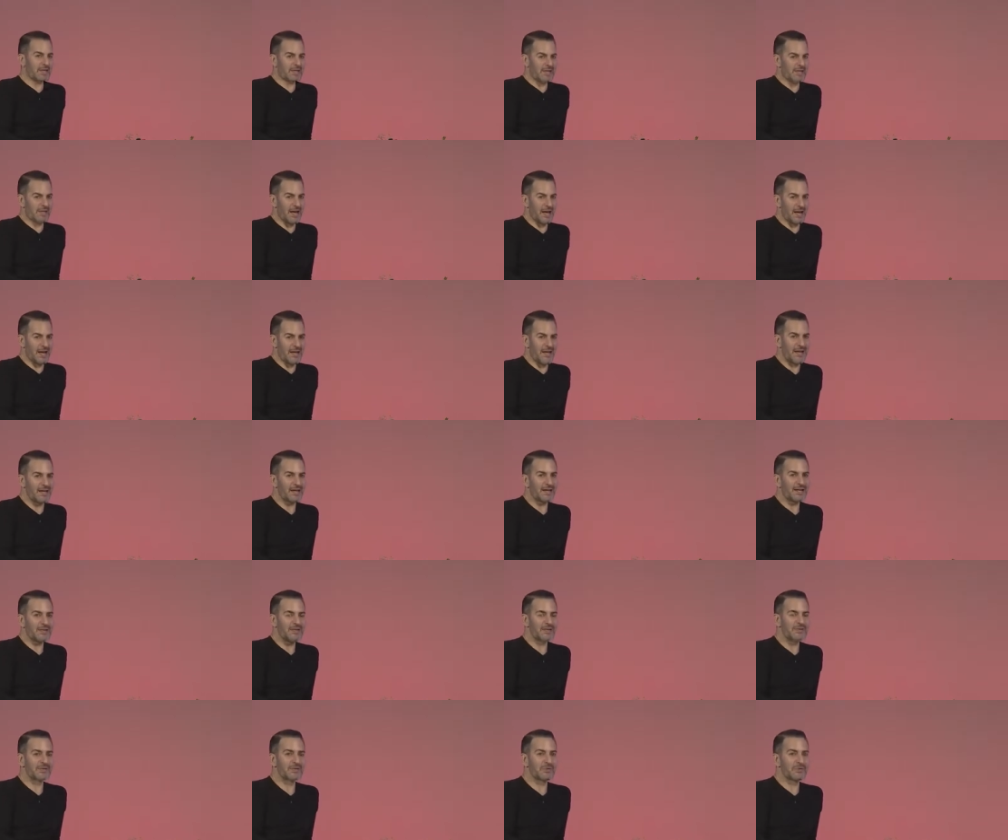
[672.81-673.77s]

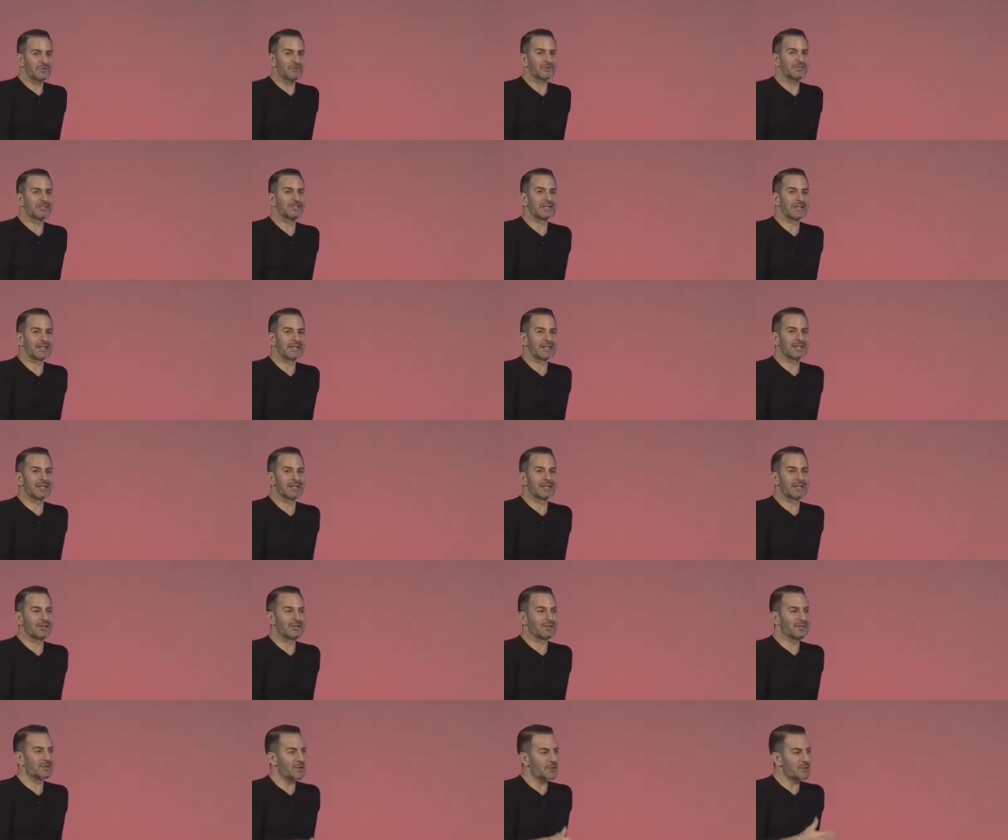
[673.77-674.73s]
exciting. So we'll
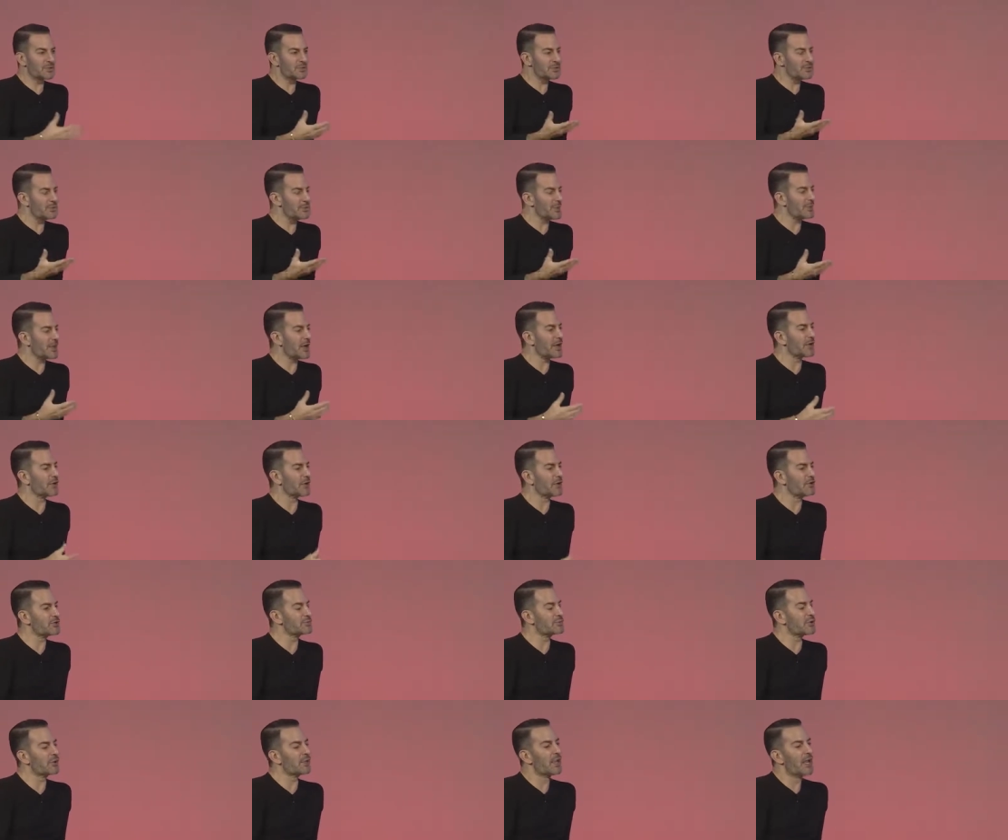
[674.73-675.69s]
see, you know, we'll see where that
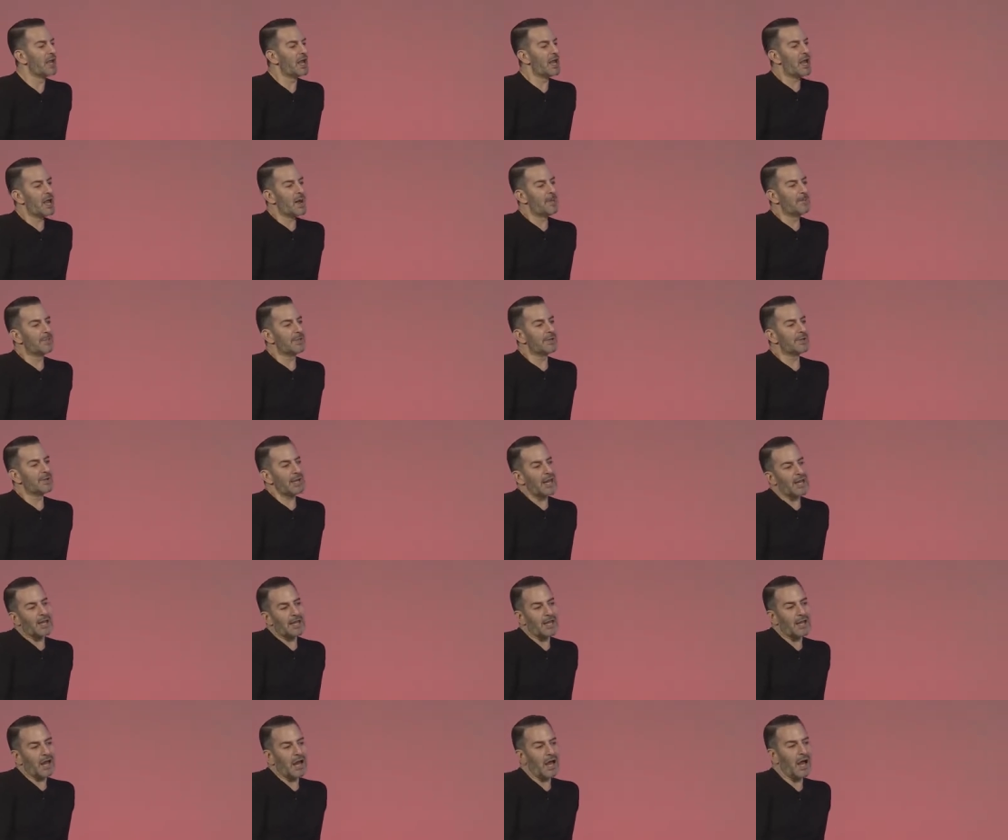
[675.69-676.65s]
goes. But
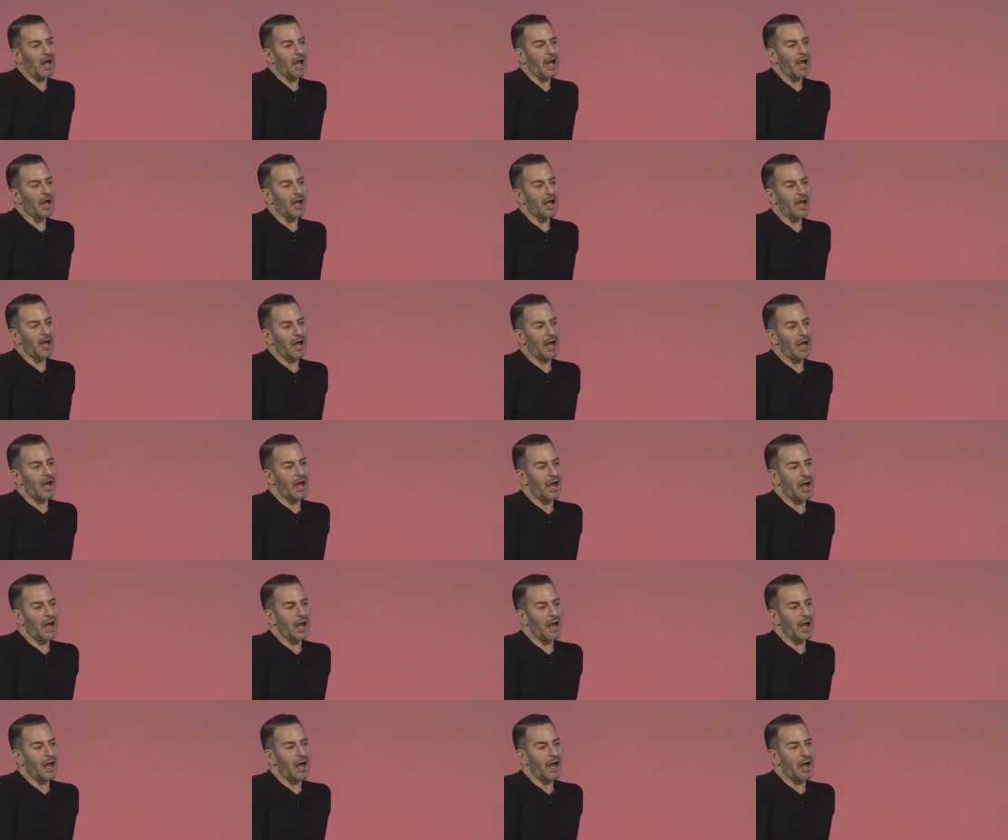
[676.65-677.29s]
again, I